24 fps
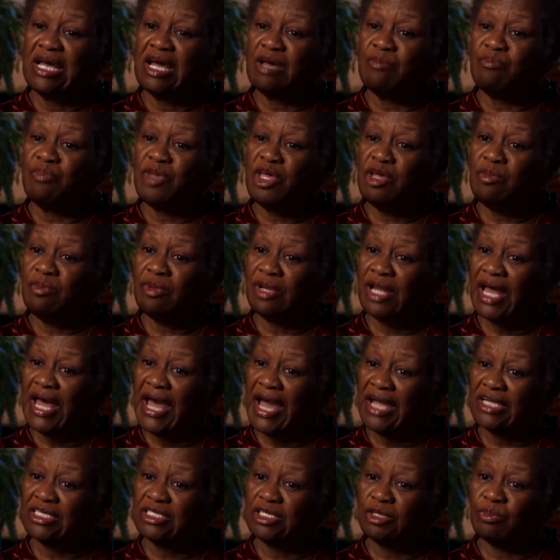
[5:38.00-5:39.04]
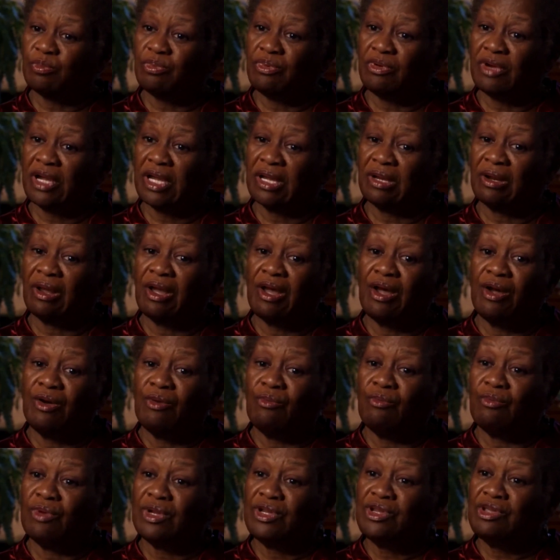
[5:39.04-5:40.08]
and people actually prayed.
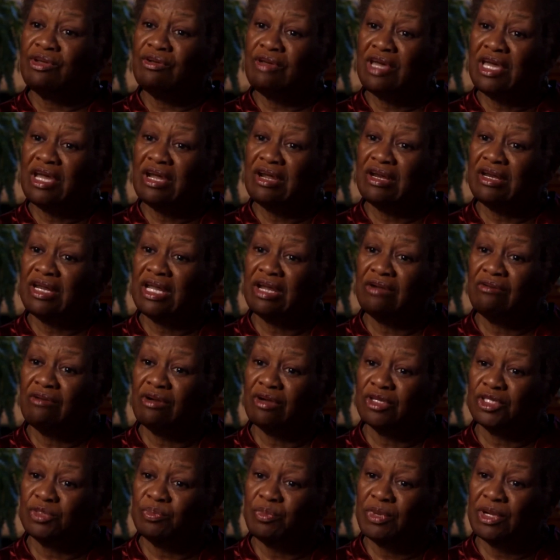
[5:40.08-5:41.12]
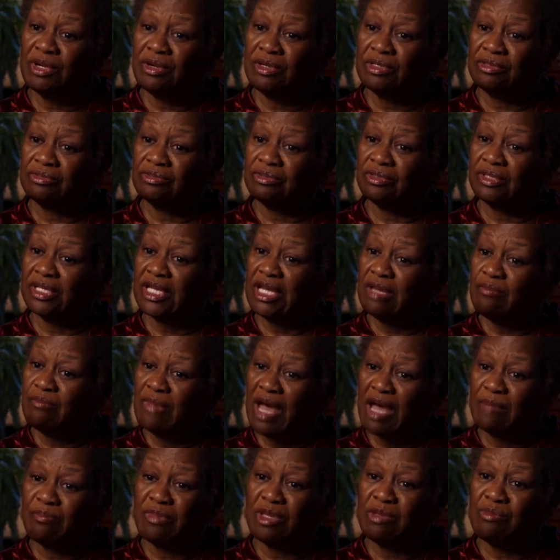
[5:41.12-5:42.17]
When you hear Negro spiritual, it
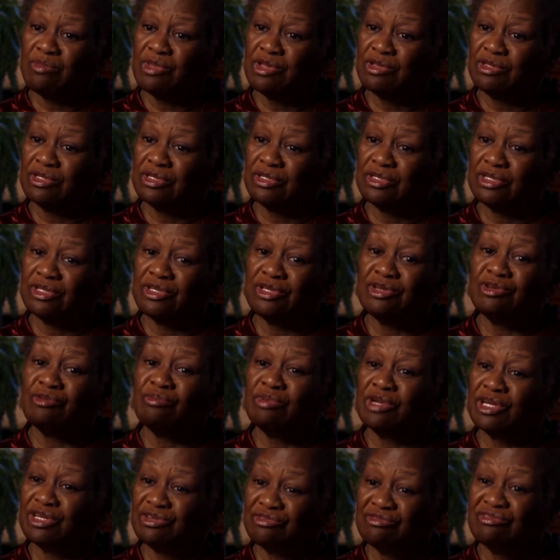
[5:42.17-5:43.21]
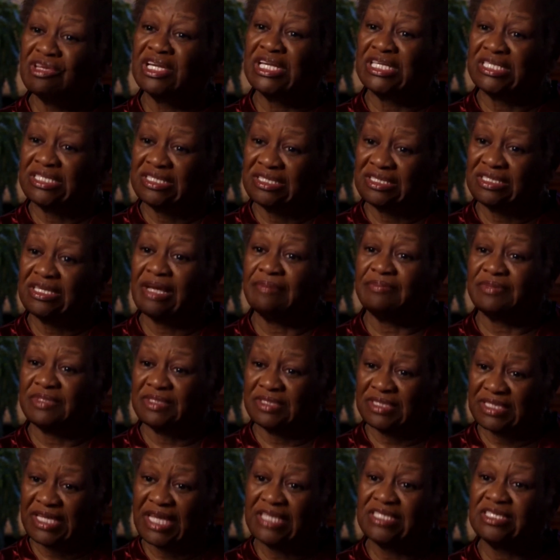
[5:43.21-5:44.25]
might be music to you, but it's really
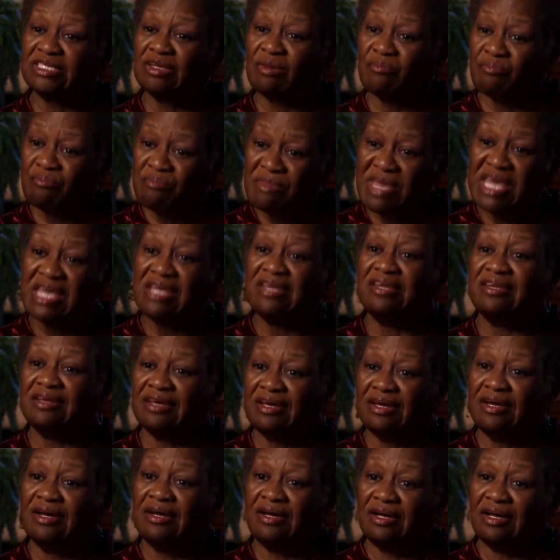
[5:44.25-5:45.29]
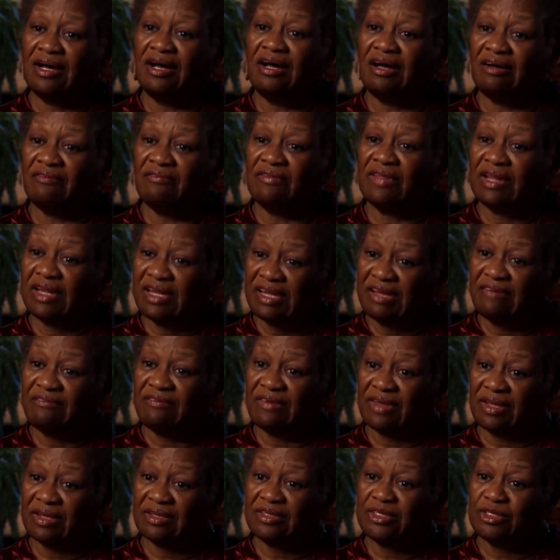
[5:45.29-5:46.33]
substance. That's the meat of the
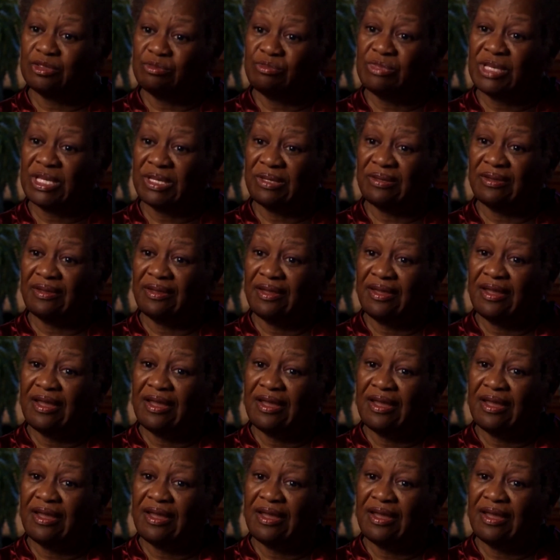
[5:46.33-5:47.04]
living to me.